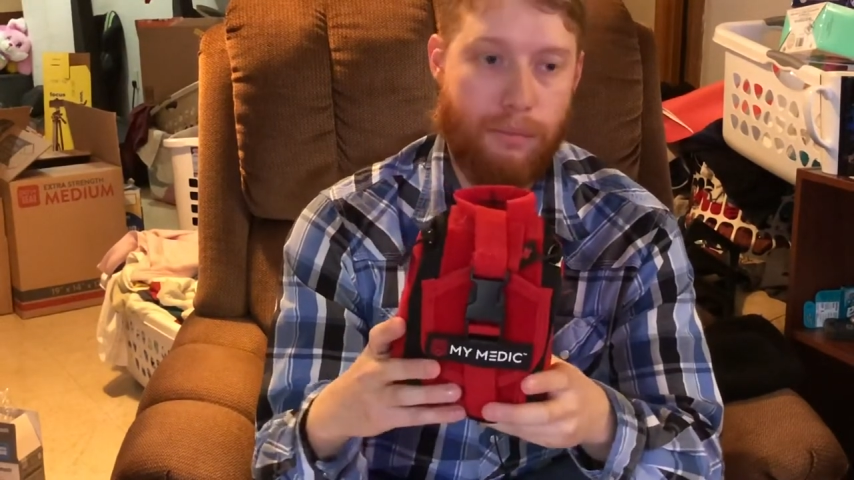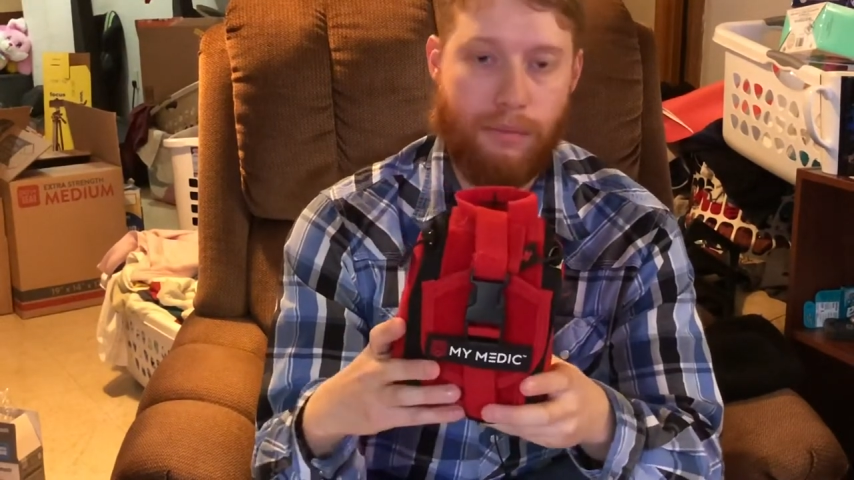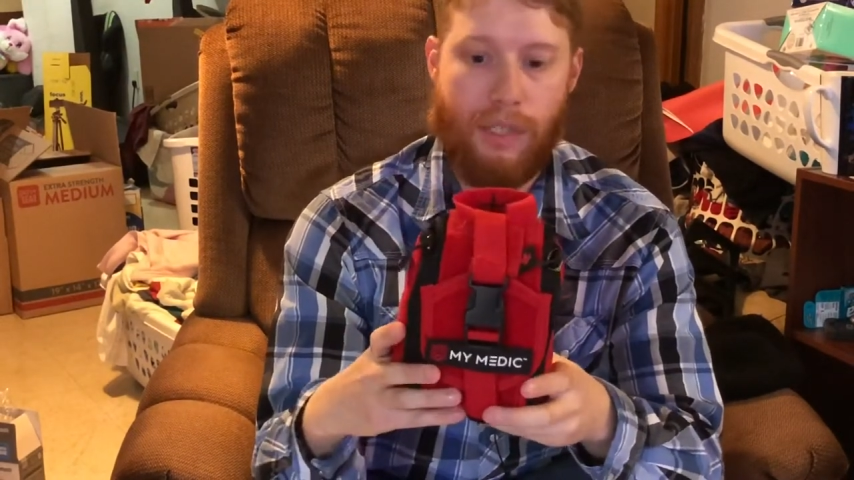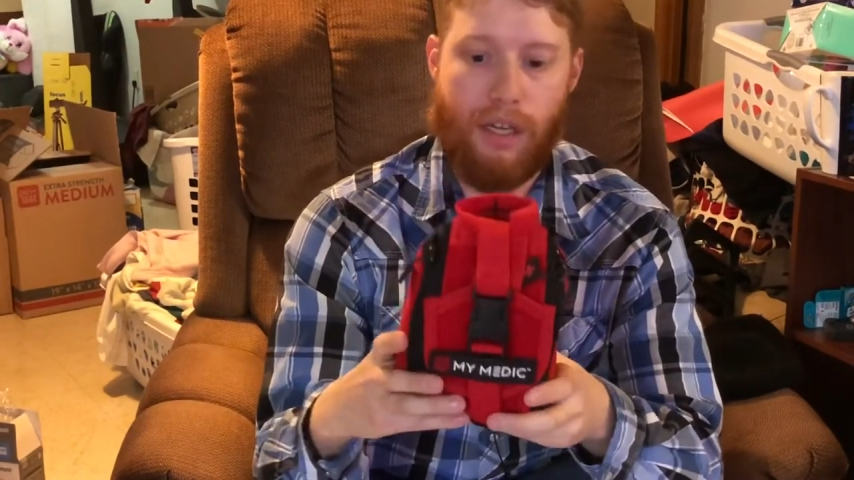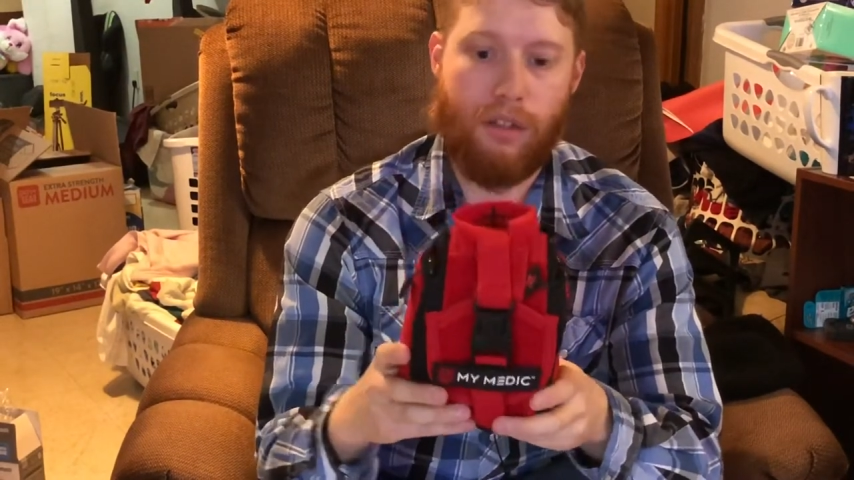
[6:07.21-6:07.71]

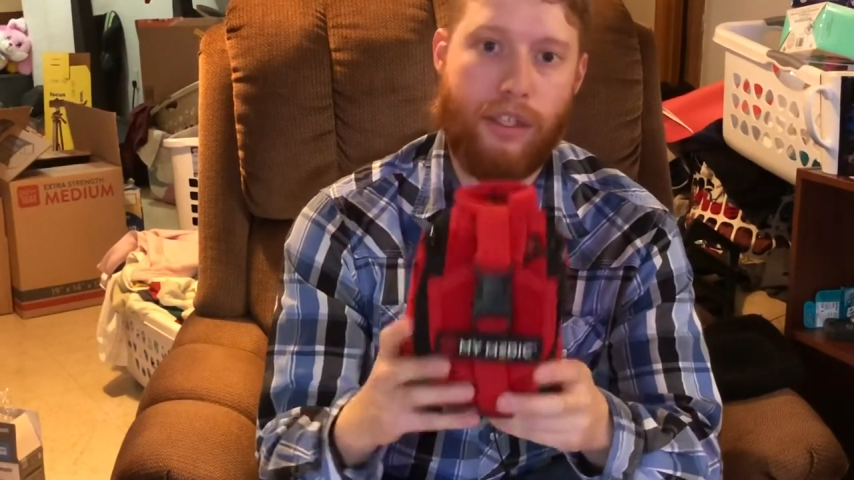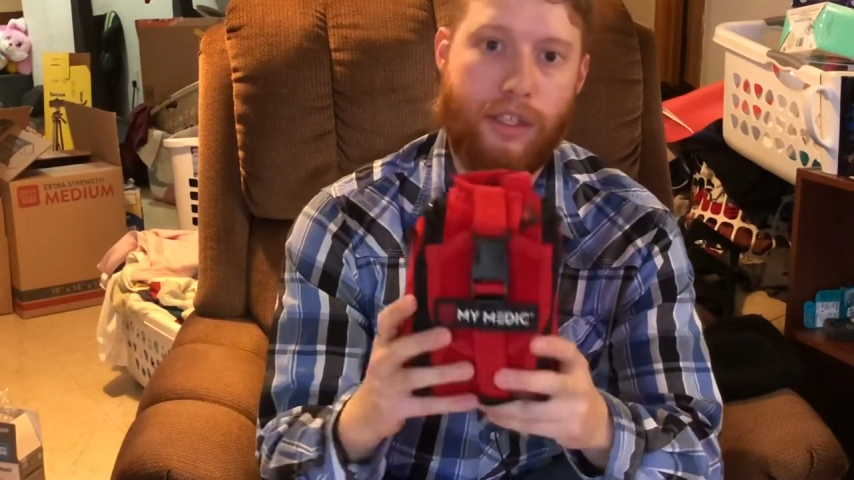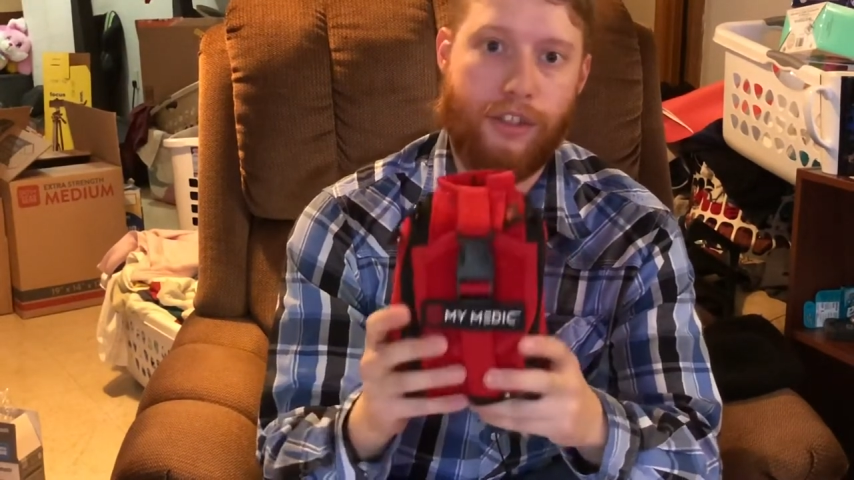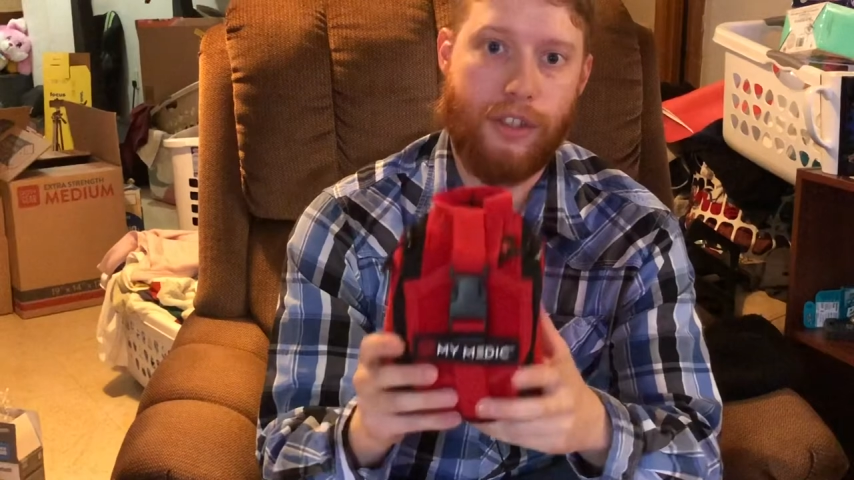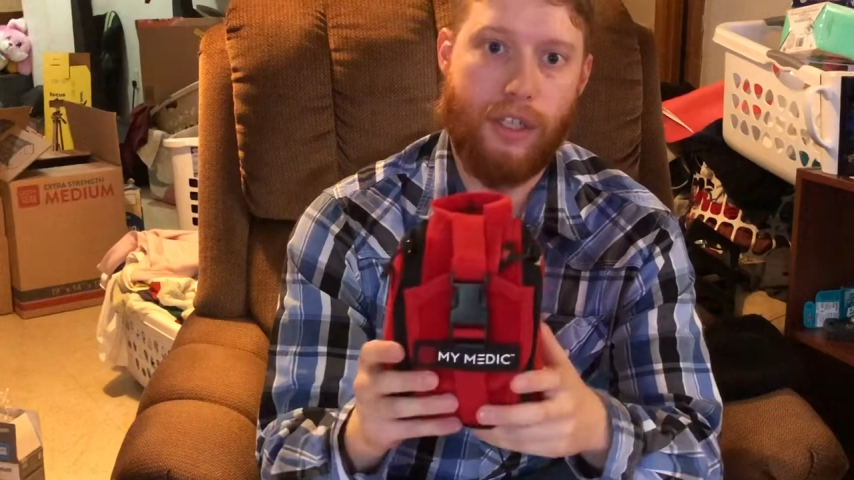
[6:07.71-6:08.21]
Not only
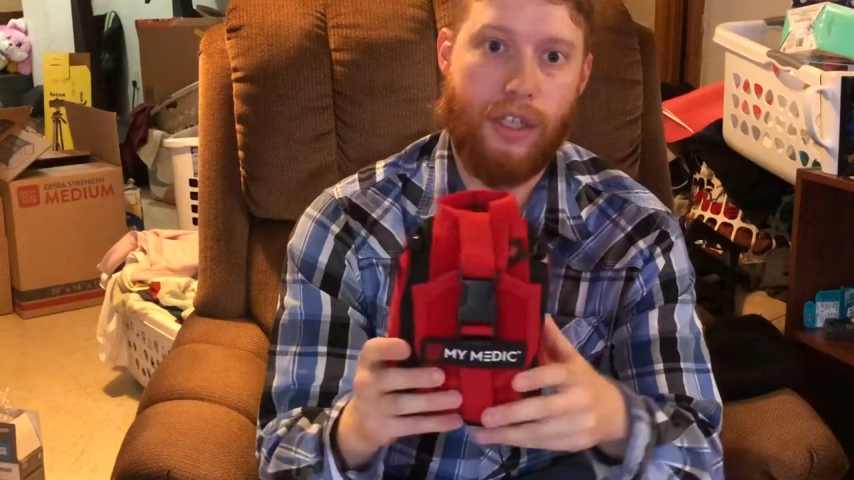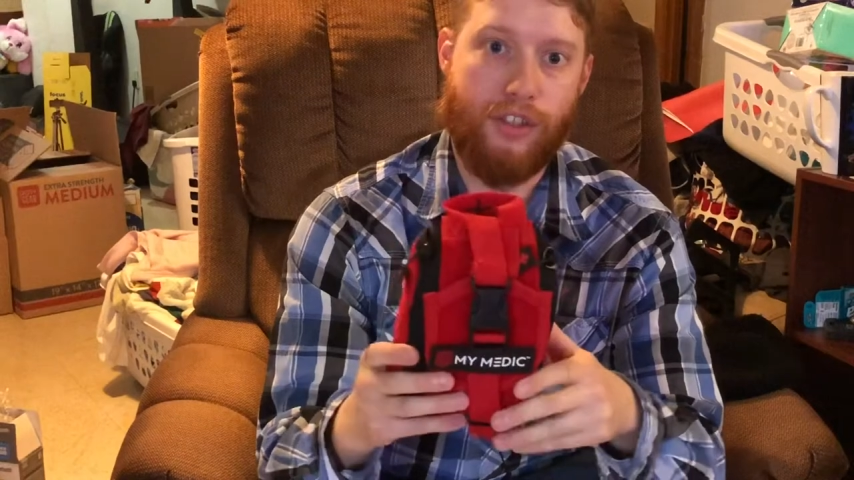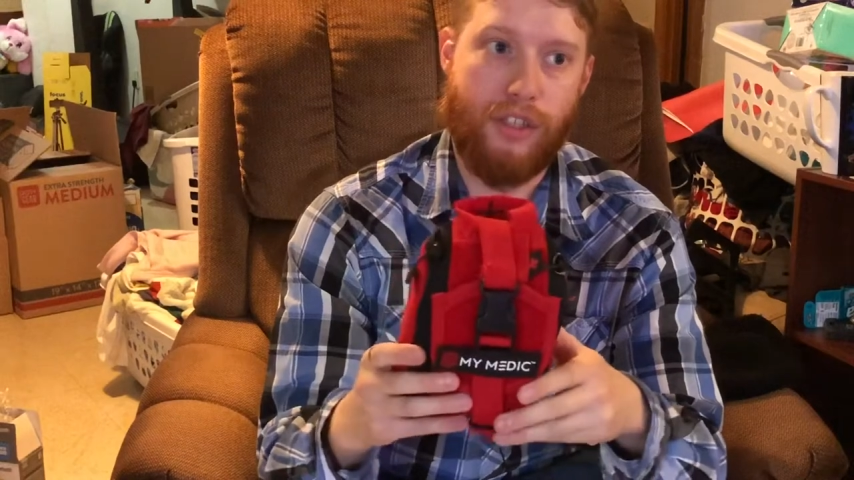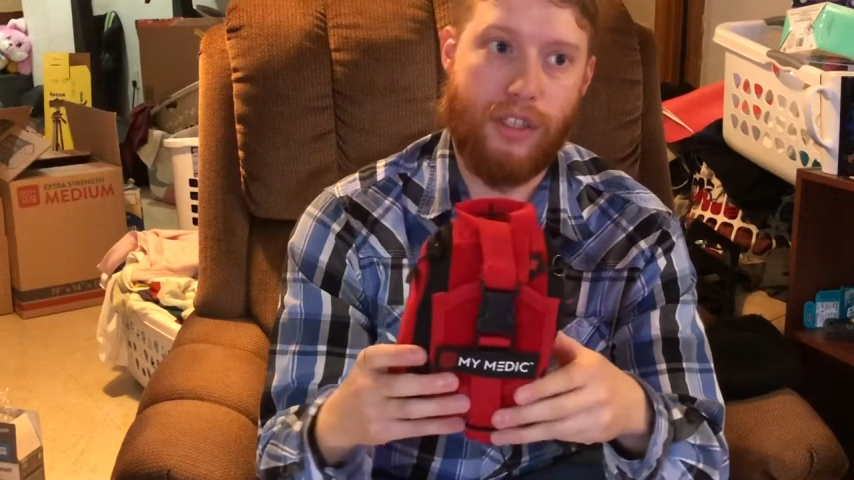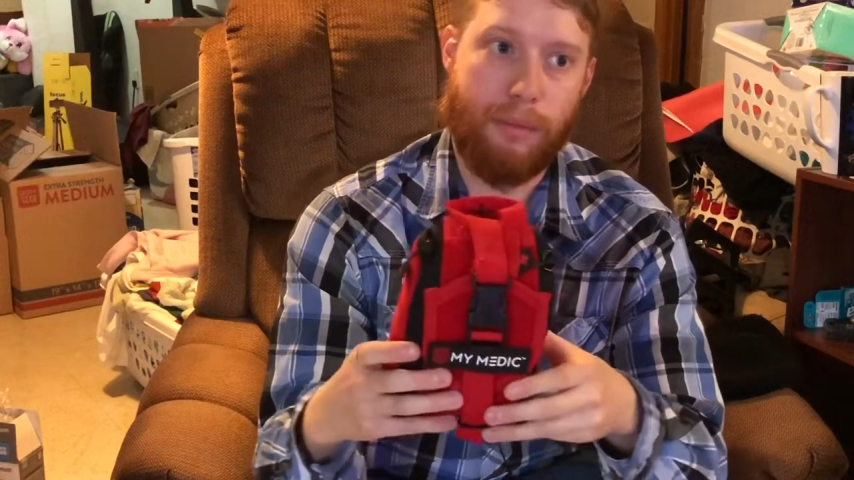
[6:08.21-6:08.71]
on your
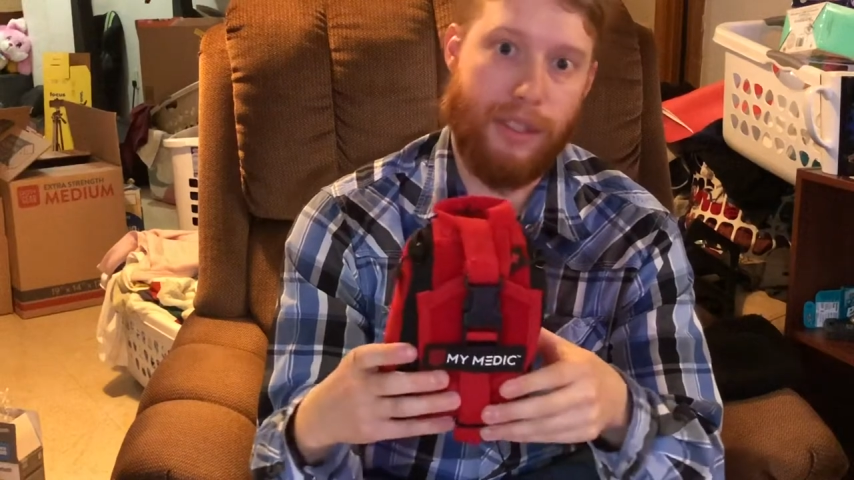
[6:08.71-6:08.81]
conscience,